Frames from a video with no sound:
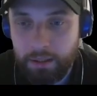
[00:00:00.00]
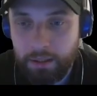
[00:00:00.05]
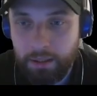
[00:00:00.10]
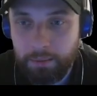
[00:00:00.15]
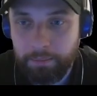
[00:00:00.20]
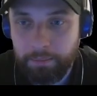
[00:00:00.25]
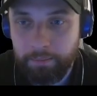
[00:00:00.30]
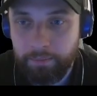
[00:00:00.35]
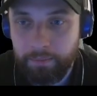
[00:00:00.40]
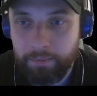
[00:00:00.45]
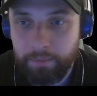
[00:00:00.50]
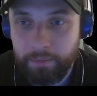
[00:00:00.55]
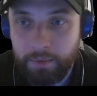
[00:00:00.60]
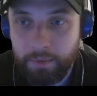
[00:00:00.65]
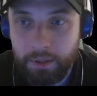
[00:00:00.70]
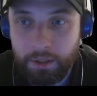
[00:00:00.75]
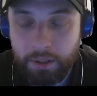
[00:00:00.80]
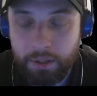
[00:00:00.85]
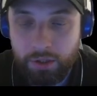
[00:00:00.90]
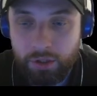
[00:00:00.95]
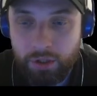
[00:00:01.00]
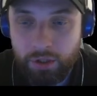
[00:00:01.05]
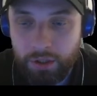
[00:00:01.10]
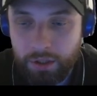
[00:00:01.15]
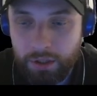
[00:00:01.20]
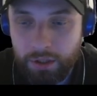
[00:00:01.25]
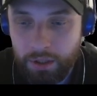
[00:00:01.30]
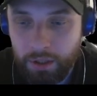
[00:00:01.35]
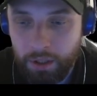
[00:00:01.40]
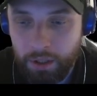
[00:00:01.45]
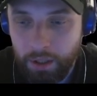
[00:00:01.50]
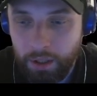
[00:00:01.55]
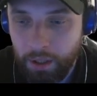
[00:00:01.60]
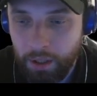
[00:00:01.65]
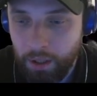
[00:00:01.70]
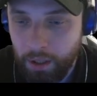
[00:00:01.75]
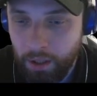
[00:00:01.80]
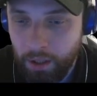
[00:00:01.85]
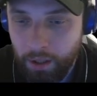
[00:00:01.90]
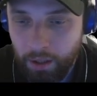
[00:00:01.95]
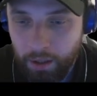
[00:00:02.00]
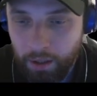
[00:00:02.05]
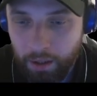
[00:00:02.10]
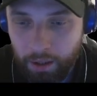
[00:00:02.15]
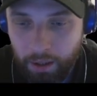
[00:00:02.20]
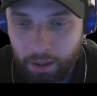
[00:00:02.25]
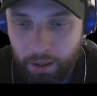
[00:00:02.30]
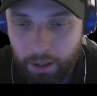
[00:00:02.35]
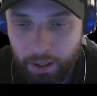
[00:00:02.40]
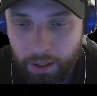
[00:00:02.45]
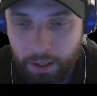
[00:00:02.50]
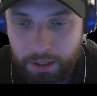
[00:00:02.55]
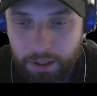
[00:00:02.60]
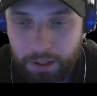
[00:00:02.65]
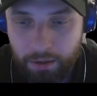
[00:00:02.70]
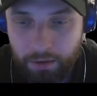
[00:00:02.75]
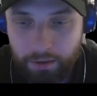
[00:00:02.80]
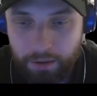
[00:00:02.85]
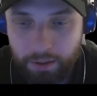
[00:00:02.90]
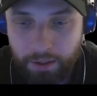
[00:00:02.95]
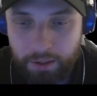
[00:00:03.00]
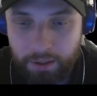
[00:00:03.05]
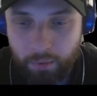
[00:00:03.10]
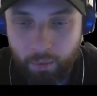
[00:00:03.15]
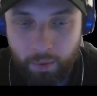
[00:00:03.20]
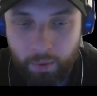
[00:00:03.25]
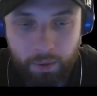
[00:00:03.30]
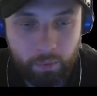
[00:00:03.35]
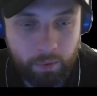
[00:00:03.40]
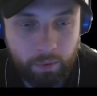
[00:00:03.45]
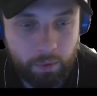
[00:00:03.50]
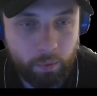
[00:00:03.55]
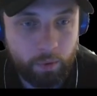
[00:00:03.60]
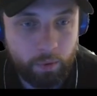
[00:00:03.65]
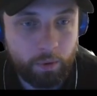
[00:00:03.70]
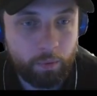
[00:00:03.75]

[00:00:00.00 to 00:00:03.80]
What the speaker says: Yep, it just asserted when we